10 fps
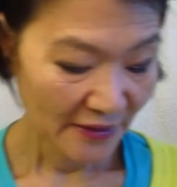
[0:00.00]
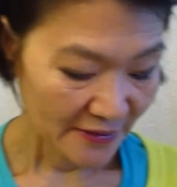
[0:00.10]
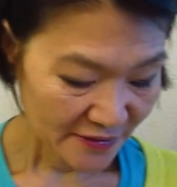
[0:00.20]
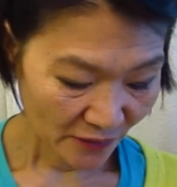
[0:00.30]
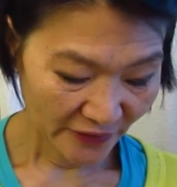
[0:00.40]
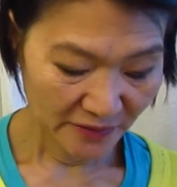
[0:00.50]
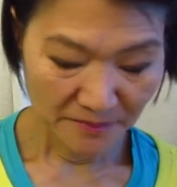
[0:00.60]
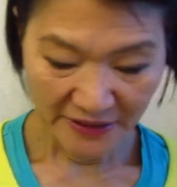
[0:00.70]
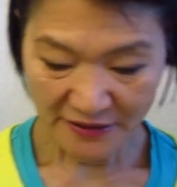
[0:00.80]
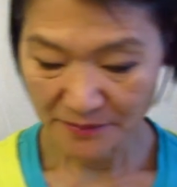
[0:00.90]
So it
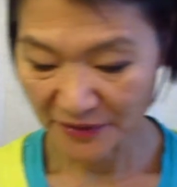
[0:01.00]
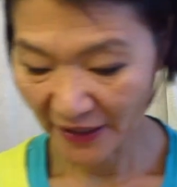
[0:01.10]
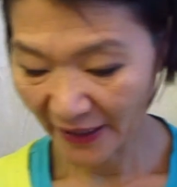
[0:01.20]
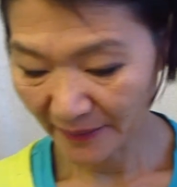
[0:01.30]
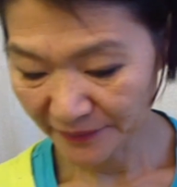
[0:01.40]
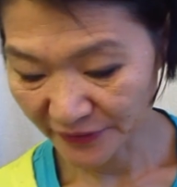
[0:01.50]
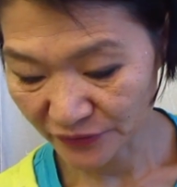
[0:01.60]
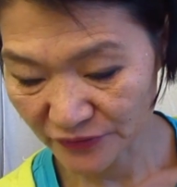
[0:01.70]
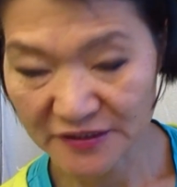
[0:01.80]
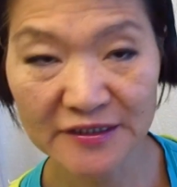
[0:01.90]
makes me happy
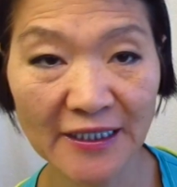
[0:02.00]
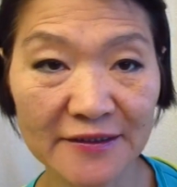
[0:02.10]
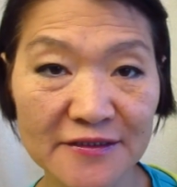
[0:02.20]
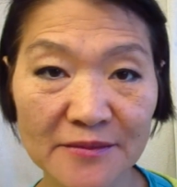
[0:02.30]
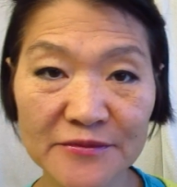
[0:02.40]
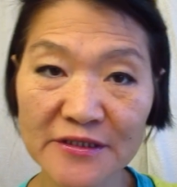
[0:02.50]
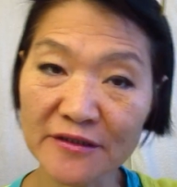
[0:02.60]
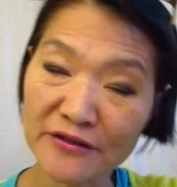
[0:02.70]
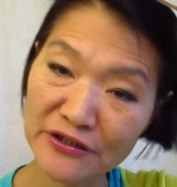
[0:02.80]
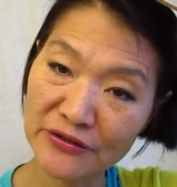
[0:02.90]
to start
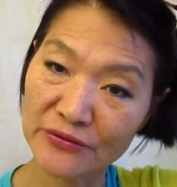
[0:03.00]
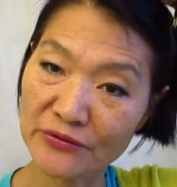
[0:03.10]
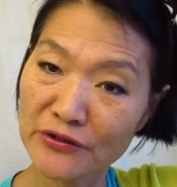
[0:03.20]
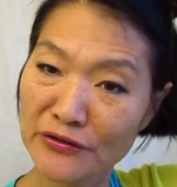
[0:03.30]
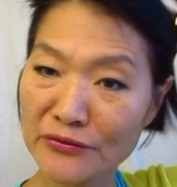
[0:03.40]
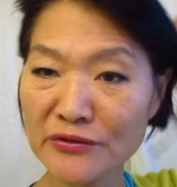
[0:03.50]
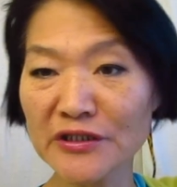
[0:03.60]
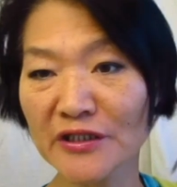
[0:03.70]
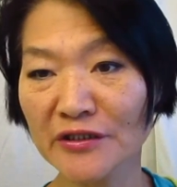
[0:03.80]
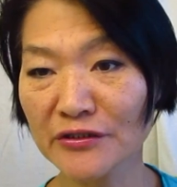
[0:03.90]
something new, new
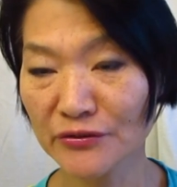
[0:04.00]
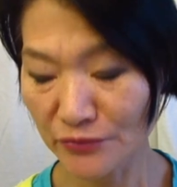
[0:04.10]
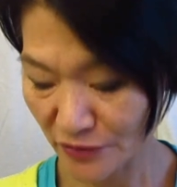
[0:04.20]
year, new